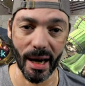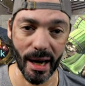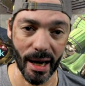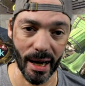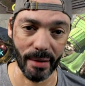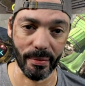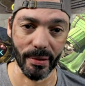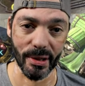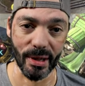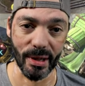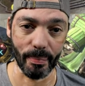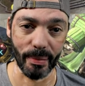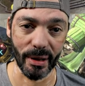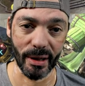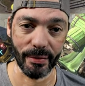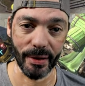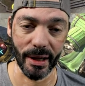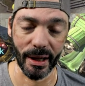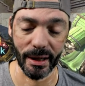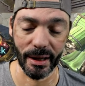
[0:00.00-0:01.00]
I was
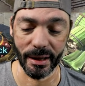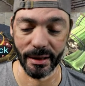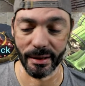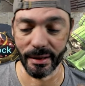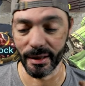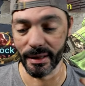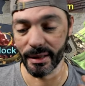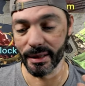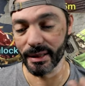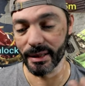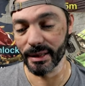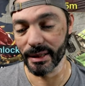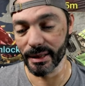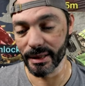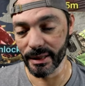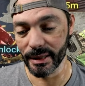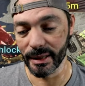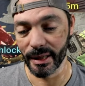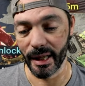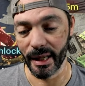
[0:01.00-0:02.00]
above him,
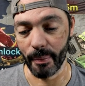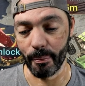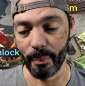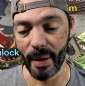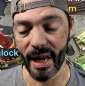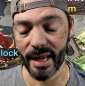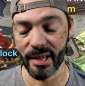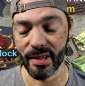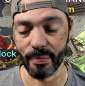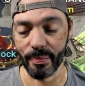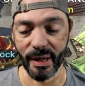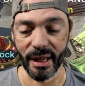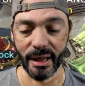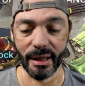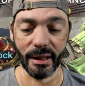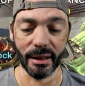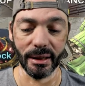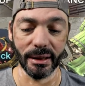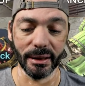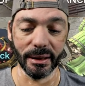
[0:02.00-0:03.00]
he passed me.